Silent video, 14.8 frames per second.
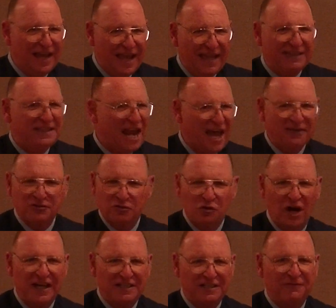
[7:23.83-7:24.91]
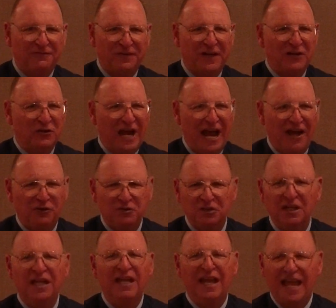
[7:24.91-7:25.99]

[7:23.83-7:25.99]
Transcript: and not try to figure out